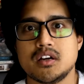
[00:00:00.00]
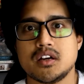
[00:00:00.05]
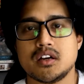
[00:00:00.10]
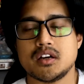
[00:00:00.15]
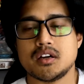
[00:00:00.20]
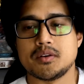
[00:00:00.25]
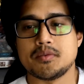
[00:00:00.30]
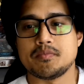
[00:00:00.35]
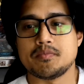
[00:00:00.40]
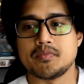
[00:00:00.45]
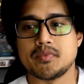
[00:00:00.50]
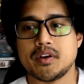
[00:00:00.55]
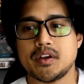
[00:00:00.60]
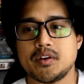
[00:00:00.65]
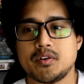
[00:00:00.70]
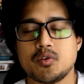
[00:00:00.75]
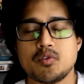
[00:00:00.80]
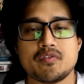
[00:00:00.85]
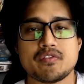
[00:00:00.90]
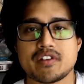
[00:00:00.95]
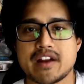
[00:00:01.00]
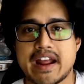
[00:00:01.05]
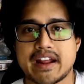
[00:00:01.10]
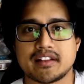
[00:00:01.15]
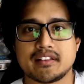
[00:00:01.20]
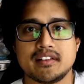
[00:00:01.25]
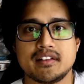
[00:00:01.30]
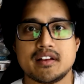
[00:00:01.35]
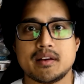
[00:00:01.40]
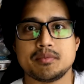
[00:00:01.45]
and
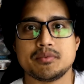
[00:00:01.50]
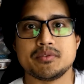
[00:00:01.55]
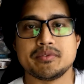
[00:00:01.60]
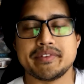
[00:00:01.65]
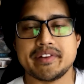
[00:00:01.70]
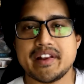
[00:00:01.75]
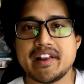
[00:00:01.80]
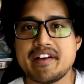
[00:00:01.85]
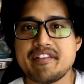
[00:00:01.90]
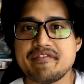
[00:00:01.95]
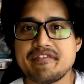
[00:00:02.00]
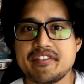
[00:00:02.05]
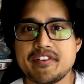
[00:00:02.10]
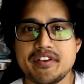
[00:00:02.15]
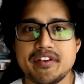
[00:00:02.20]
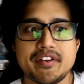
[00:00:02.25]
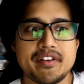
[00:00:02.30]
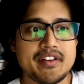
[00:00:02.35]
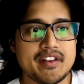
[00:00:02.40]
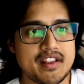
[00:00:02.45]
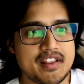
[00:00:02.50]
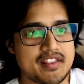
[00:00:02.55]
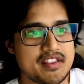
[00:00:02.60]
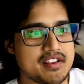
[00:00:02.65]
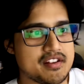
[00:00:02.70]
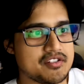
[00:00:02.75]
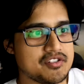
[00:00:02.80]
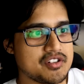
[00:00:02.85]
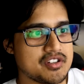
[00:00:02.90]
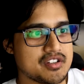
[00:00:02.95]
overact it up to 11, and
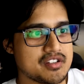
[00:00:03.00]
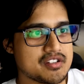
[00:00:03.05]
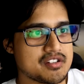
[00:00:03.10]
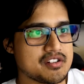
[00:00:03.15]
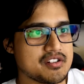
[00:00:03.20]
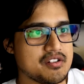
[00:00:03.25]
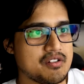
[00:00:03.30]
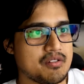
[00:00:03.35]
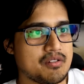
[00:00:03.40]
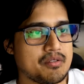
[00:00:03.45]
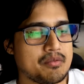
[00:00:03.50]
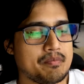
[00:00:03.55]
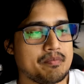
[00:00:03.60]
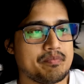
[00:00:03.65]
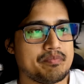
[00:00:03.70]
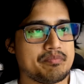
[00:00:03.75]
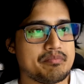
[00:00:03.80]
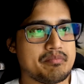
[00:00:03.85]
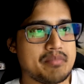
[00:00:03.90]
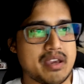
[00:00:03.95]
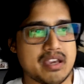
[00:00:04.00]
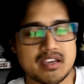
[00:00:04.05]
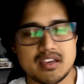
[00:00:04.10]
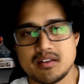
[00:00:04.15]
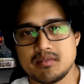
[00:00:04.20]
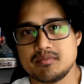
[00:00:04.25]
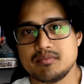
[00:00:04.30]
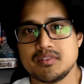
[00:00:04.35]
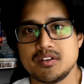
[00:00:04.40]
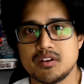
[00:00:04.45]
then just make
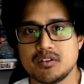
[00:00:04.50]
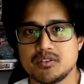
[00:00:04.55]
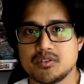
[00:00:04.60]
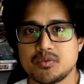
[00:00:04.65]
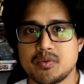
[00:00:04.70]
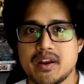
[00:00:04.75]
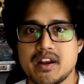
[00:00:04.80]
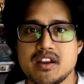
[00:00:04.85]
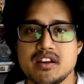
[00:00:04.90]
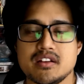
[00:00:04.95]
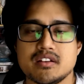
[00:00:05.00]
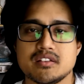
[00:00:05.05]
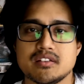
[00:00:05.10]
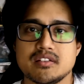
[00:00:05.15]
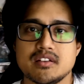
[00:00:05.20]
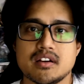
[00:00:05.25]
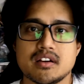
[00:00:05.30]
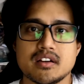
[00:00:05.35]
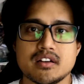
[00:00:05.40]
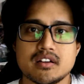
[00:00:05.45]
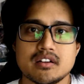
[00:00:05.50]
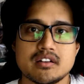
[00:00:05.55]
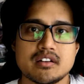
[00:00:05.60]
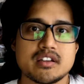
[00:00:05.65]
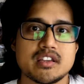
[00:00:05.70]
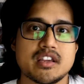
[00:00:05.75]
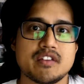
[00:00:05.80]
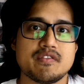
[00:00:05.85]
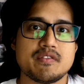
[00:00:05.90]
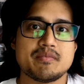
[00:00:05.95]
him 20 years younger,
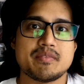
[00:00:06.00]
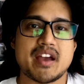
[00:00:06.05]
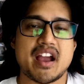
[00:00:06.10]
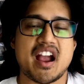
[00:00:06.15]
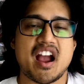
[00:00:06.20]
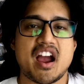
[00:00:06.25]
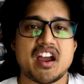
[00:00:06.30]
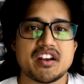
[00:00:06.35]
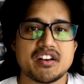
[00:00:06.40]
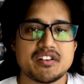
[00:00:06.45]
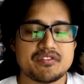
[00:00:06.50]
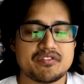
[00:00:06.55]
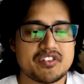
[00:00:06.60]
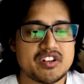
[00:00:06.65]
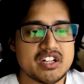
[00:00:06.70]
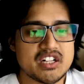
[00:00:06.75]
give him that kind of